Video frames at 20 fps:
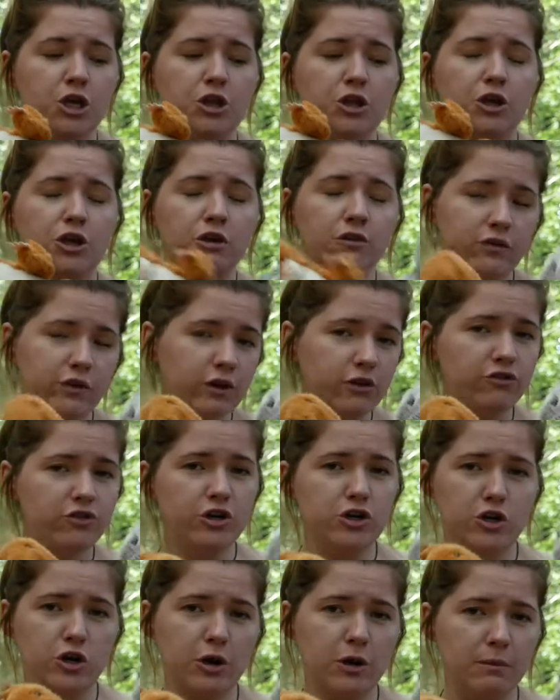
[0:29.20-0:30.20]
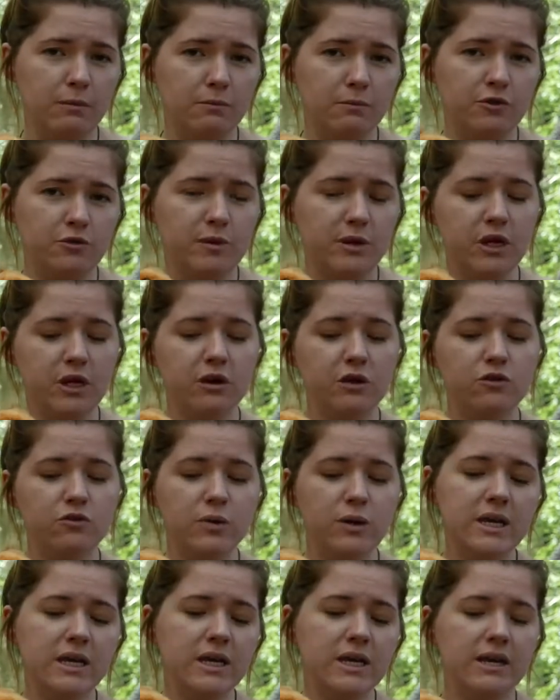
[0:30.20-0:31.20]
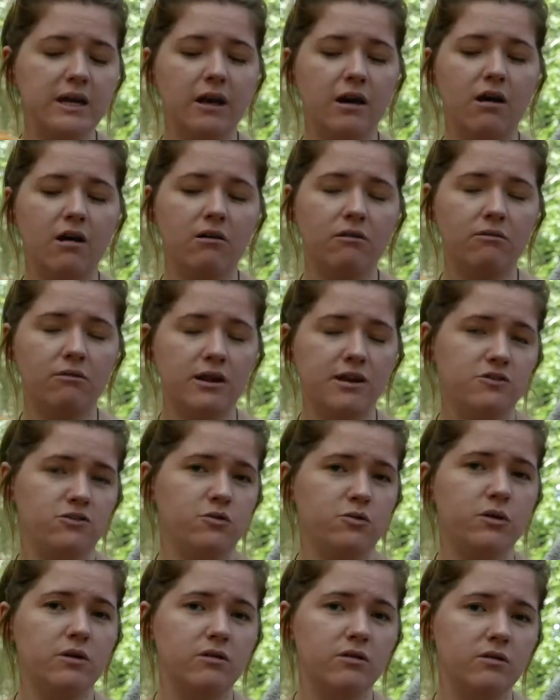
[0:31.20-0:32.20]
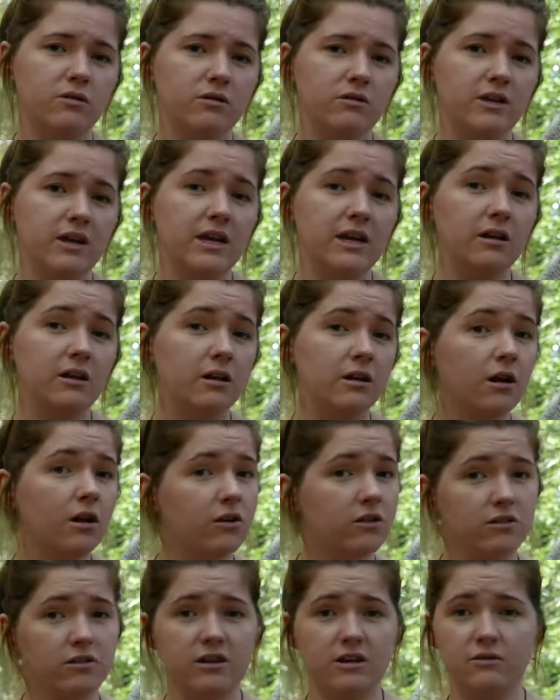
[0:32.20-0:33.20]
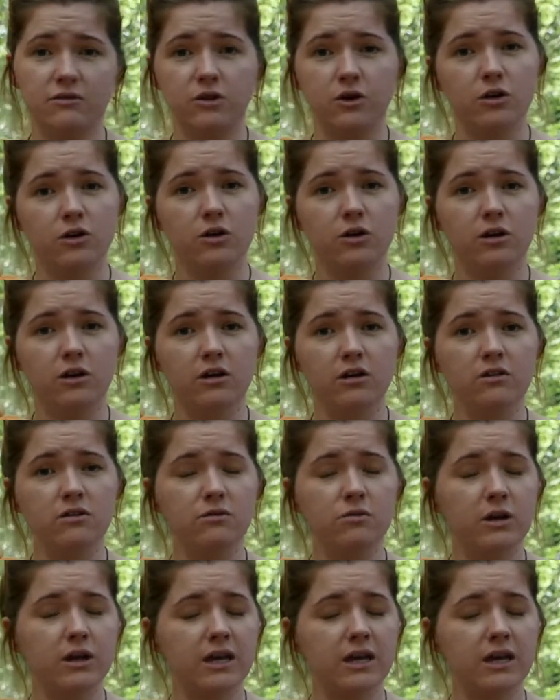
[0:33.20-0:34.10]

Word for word: The confusion comes because we can get our red squirrels in lots of different colours.